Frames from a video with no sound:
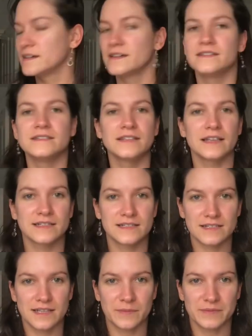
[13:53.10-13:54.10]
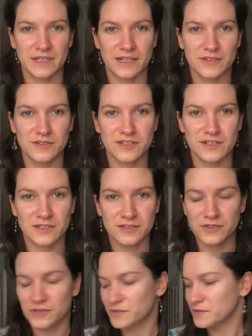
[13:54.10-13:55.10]
Next step that I usually
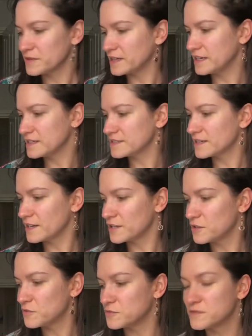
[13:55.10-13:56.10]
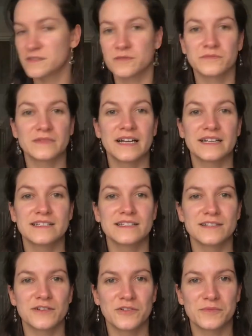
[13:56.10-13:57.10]
do is I use some nice
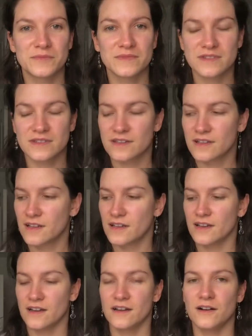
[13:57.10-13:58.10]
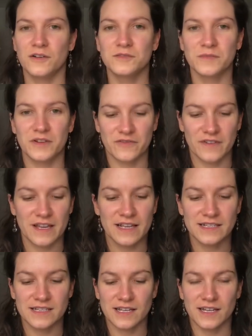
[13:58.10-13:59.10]
serums on my face.